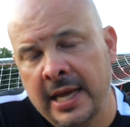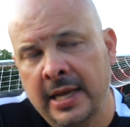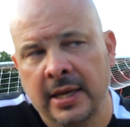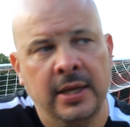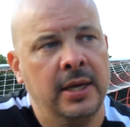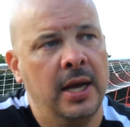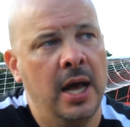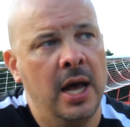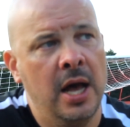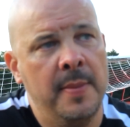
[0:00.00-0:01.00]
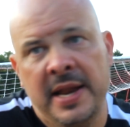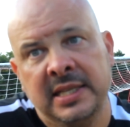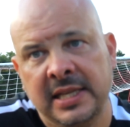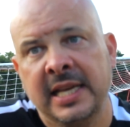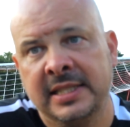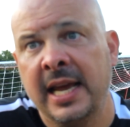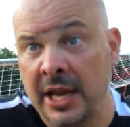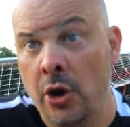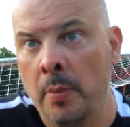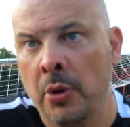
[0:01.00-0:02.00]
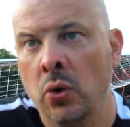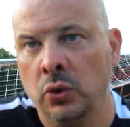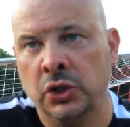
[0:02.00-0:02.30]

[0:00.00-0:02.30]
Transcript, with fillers: um, and he's, he's taking it on board.